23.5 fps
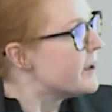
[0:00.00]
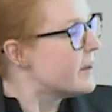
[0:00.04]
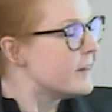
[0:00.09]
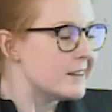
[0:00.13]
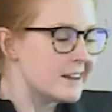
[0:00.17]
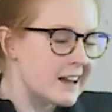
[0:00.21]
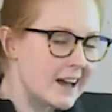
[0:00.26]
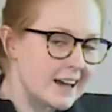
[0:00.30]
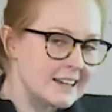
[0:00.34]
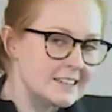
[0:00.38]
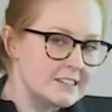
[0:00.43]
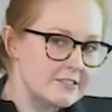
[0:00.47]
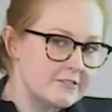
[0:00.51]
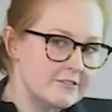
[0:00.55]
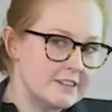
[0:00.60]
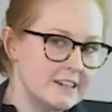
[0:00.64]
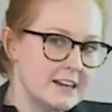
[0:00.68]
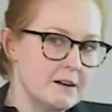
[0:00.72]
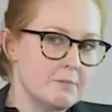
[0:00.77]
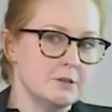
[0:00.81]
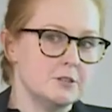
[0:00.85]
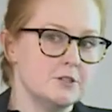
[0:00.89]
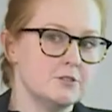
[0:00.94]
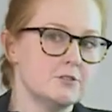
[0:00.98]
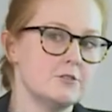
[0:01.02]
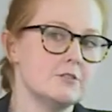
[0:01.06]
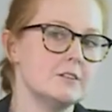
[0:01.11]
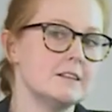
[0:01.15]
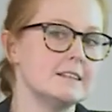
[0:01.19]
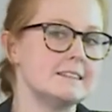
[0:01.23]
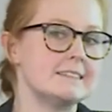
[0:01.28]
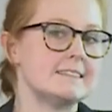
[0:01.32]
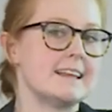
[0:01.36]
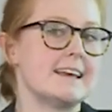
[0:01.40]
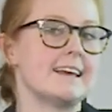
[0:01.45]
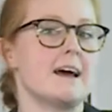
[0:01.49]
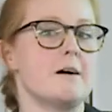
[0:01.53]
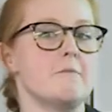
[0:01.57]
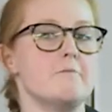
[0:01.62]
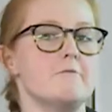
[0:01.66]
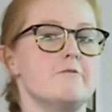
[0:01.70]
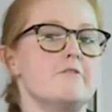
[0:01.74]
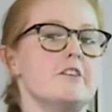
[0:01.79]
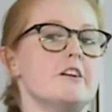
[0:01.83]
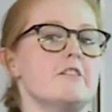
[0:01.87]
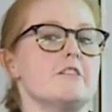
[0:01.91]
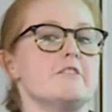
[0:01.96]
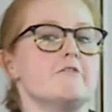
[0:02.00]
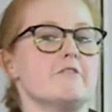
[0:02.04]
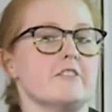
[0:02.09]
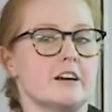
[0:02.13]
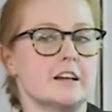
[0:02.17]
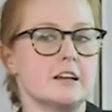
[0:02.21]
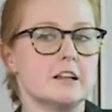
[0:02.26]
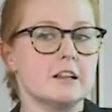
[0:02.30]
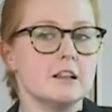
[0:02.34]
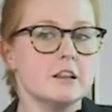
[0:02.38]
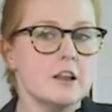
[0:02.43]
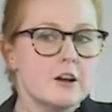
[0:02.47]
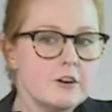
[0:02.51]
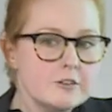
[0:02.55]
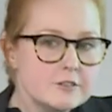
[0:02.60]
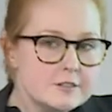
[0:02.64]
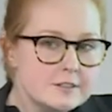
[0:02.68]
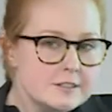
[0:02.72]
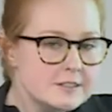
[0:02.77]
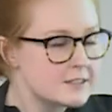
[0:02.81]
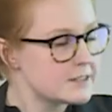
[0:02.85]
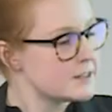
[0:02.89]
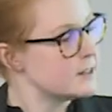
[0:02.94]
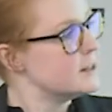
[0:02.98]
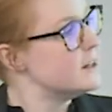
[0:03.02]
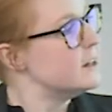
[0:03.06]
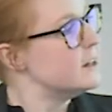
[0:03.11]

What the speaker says: The idea of an epidural is they come very, very close